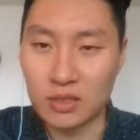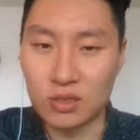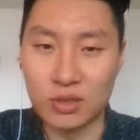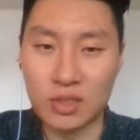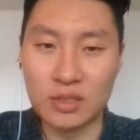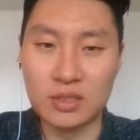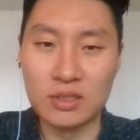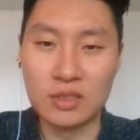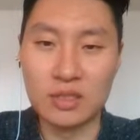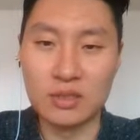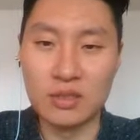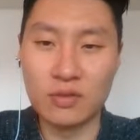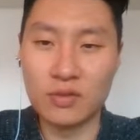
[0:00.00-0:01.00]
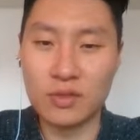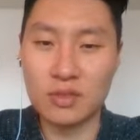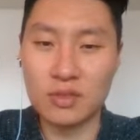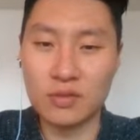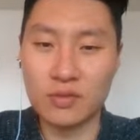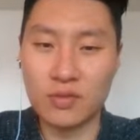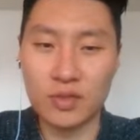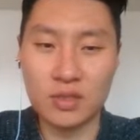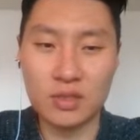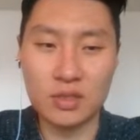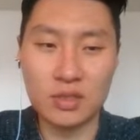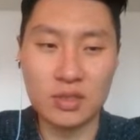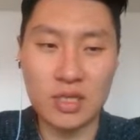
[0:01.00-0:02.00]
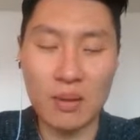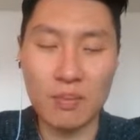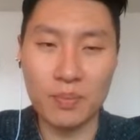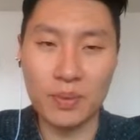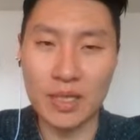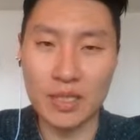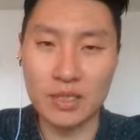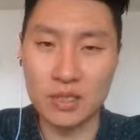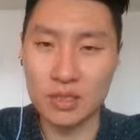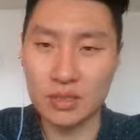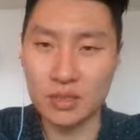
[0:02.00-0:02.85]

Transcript: So there are different templates